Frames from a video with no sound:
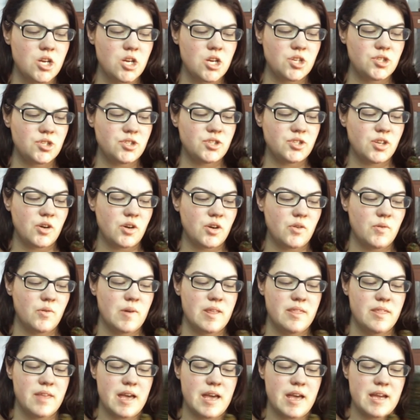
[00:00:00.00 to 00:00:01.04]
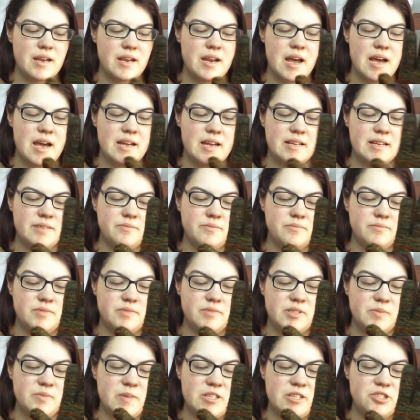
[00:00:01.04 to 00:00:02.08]
So then I
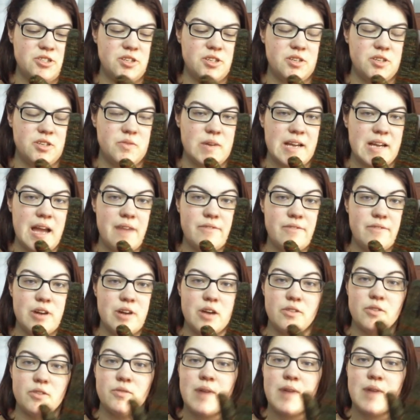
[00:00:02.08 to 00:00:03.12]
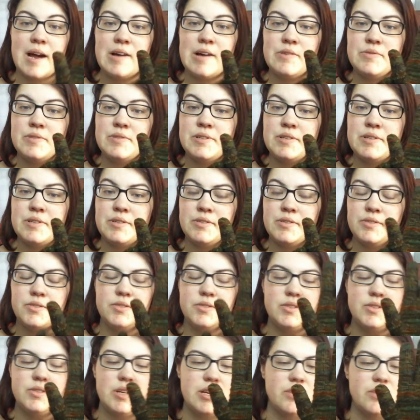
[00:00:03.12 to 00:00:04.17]
switched to doing every other round
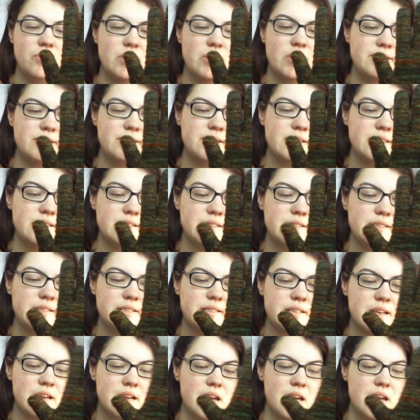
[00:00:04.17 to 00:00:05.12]
increases.